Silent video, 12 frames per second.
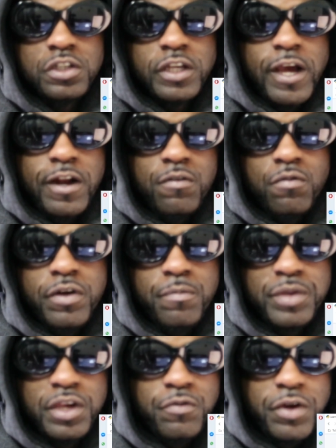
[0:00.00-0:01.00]
at it
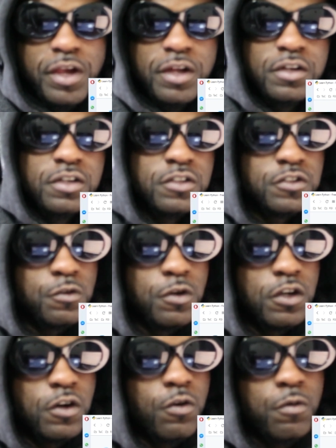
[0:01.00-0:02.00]
being ran.
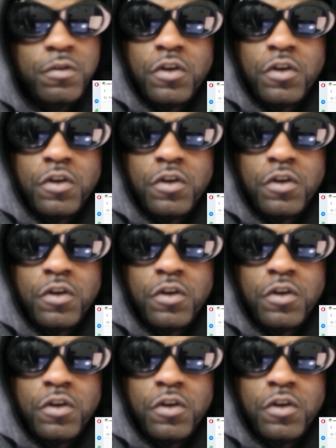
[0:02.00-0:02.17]
So go to